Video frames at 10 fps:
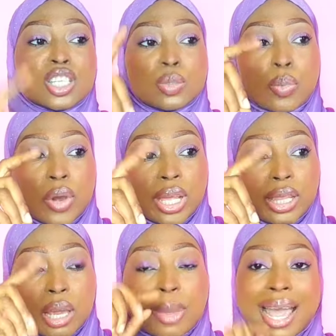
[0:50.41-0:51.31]

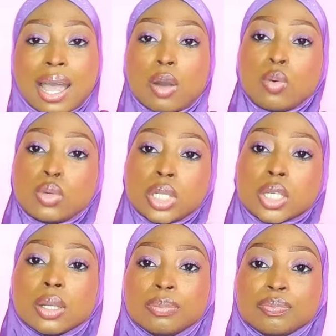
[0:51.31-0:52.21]
spraying them
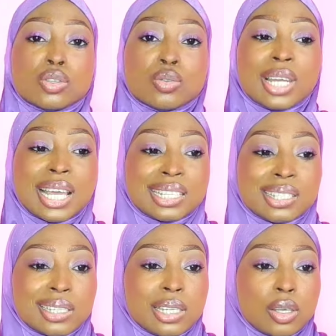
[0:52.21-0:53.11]
out to let
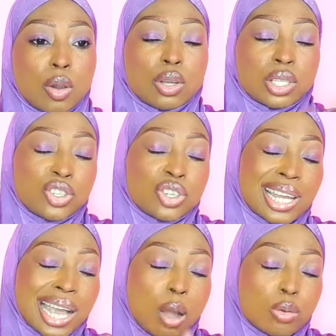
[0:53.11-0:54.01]
the
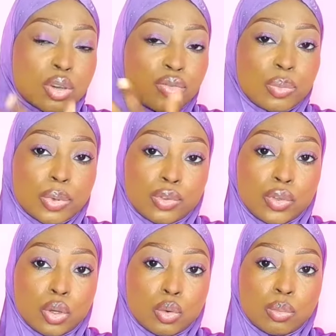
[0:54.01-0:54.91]
oxygen out of the
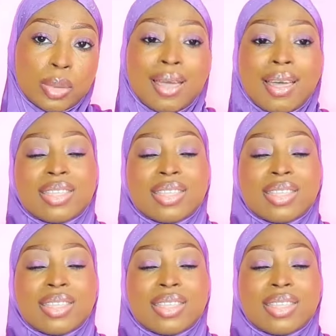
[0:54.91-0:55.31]
perfume,